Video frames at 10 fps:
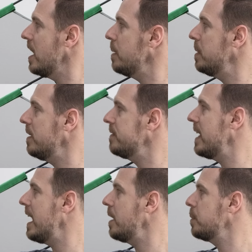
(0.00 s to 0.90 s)
Above
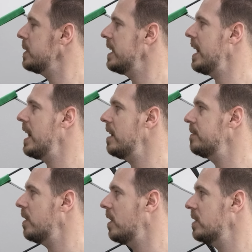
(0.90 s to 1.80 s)
that, we
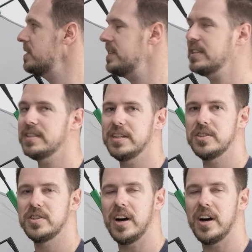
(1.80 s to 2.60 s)
have our 6-inch